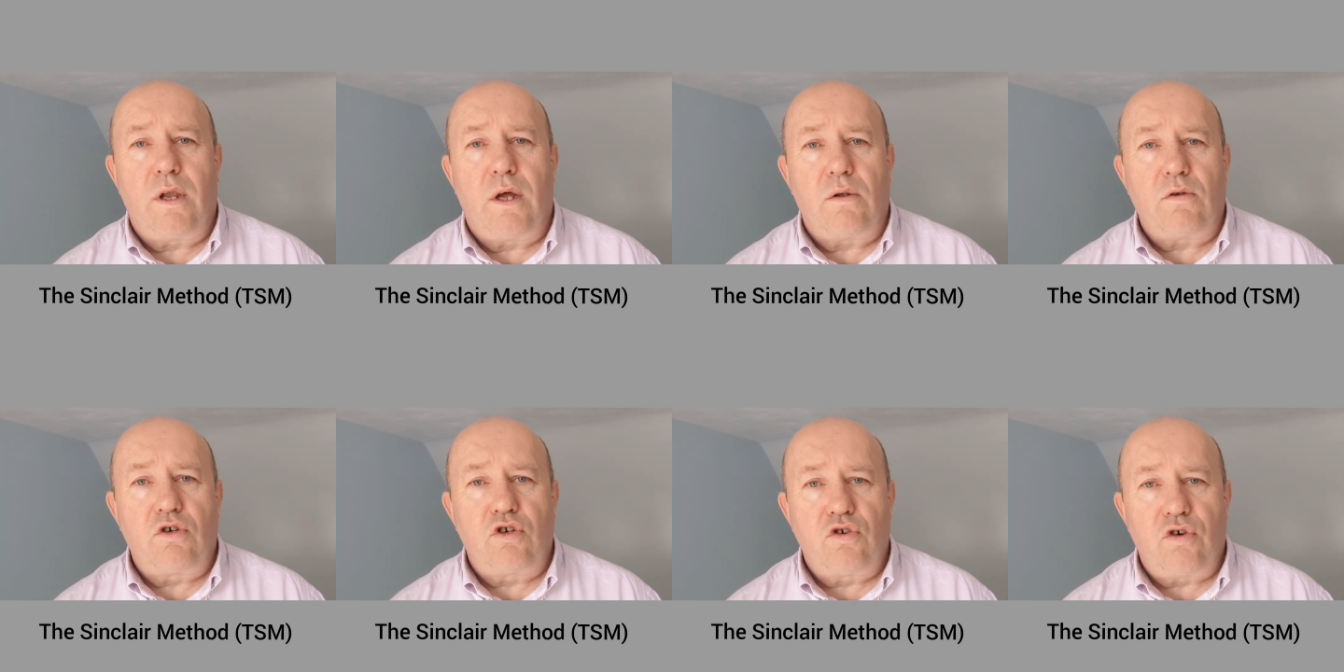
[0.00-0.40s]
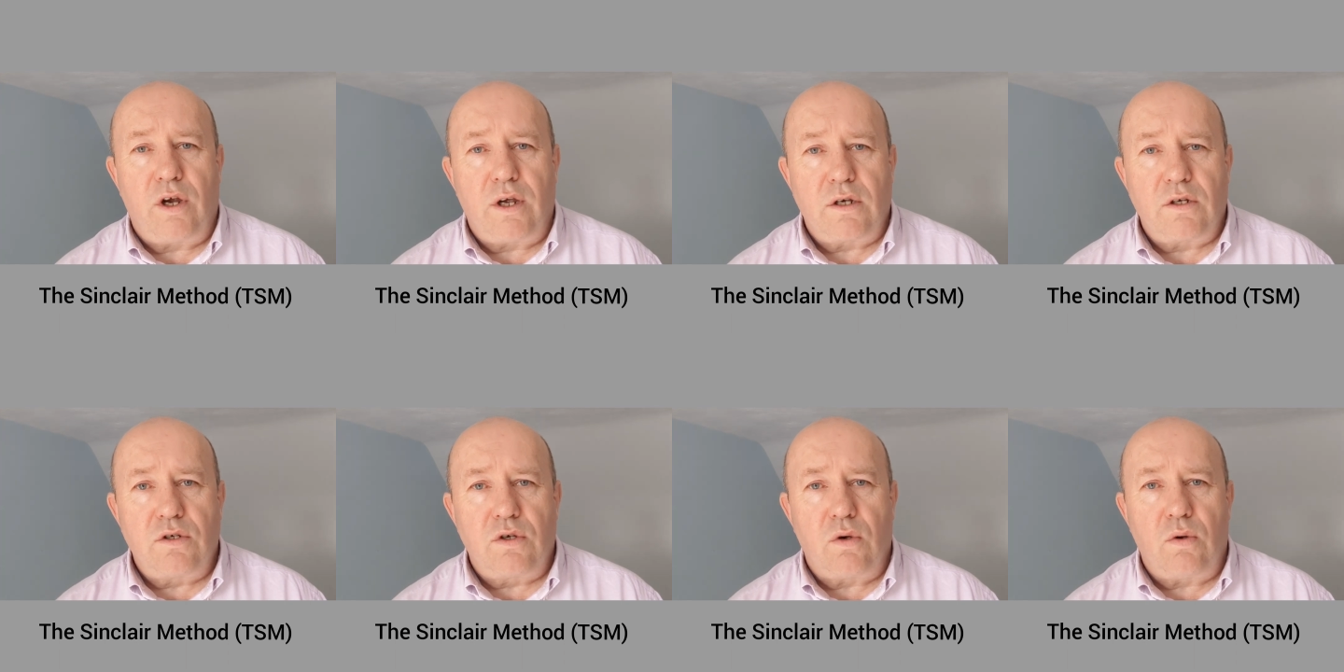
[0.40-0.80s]

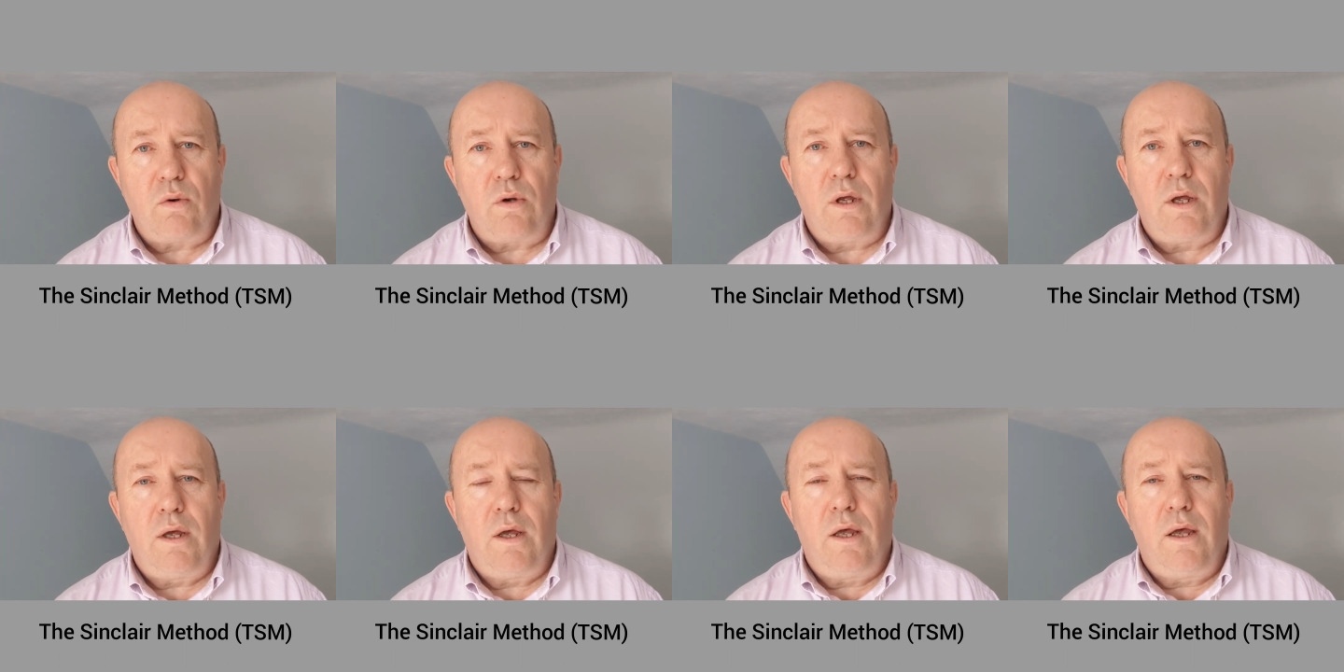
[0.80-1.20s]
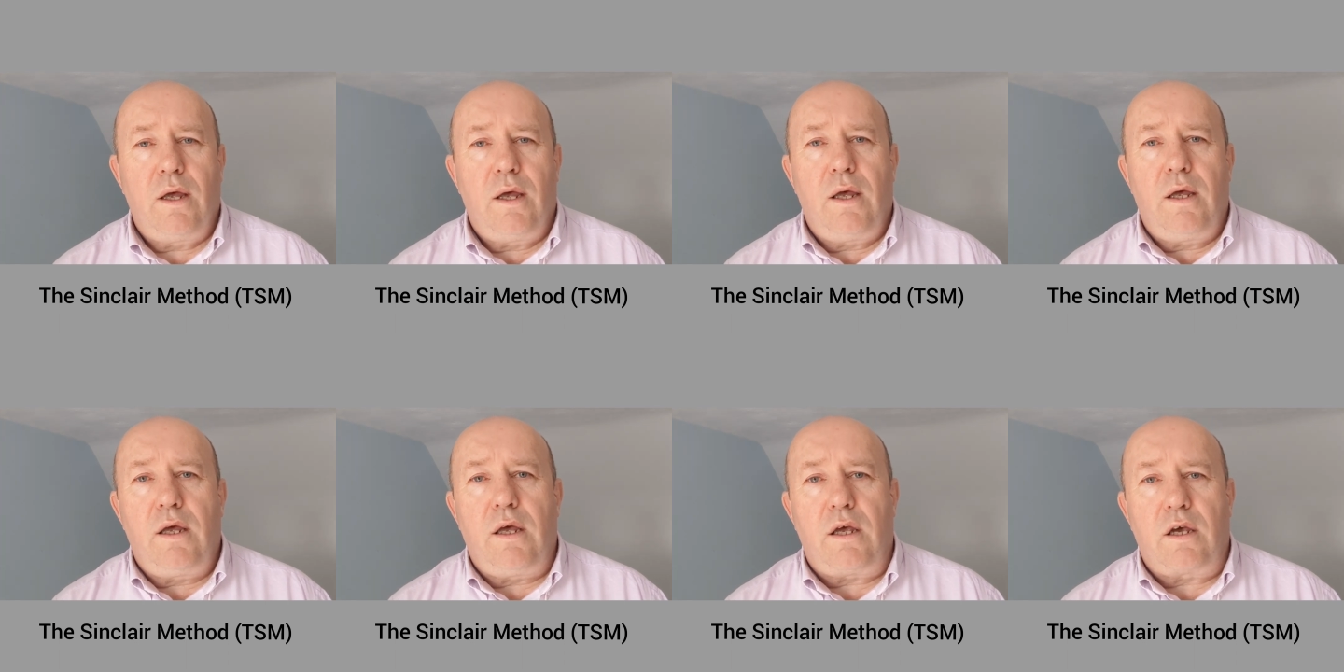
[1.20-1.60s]
naltrexone
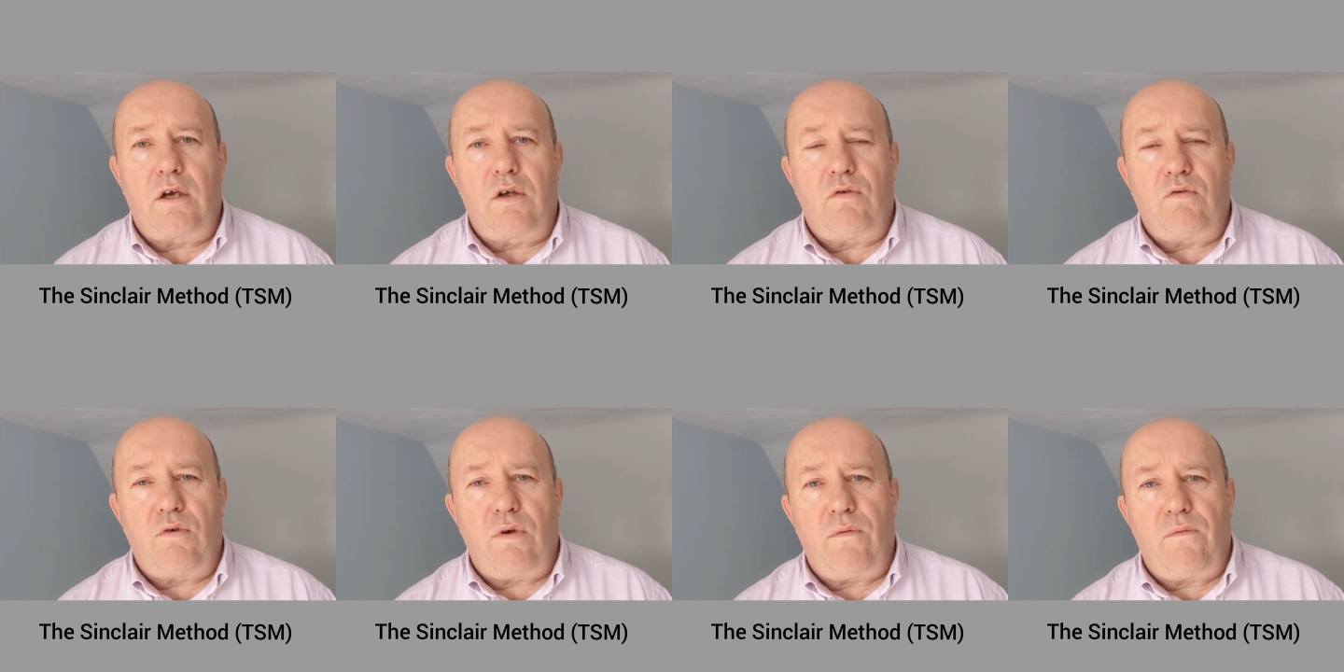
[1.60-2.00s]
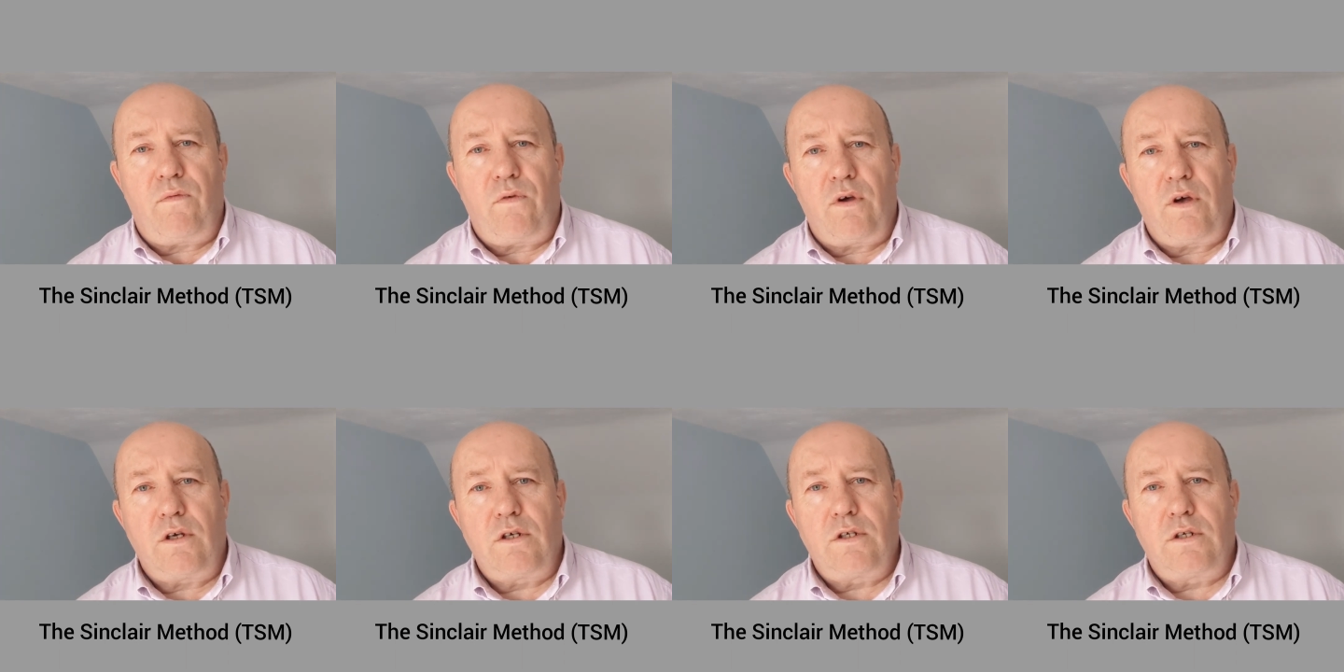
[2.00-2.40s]
it can
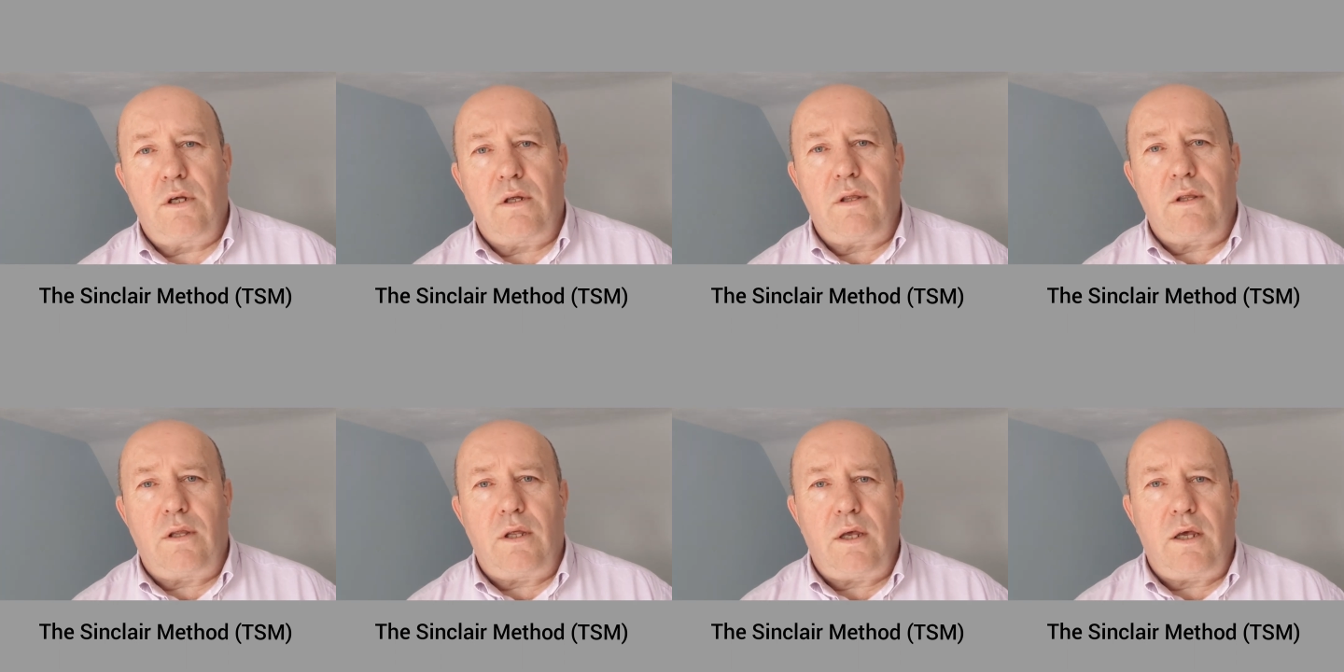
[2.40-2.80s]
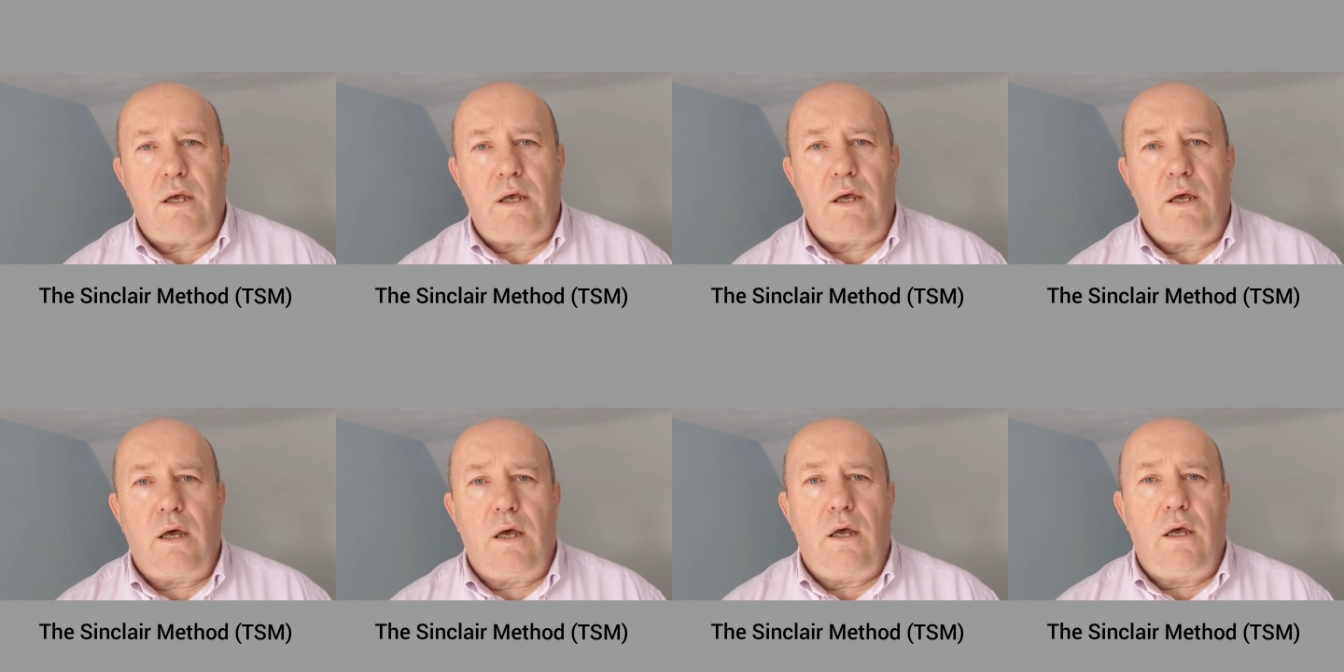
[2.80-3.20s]
reverse
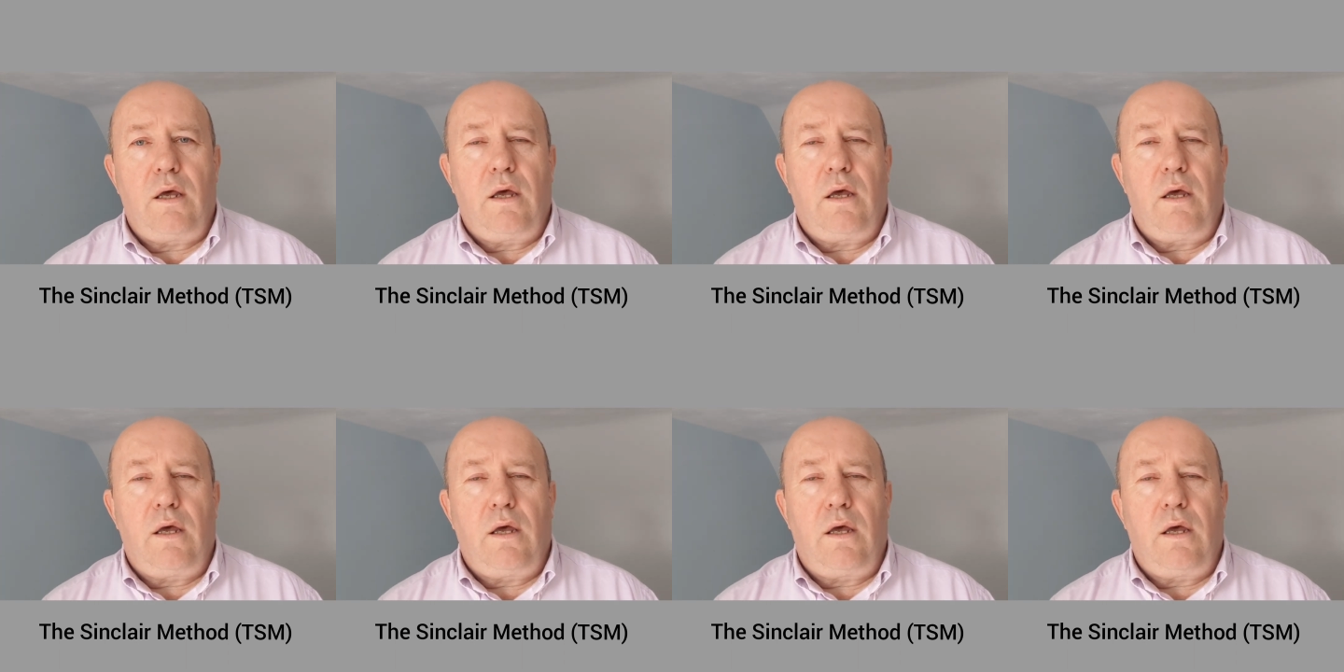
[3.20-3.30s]
the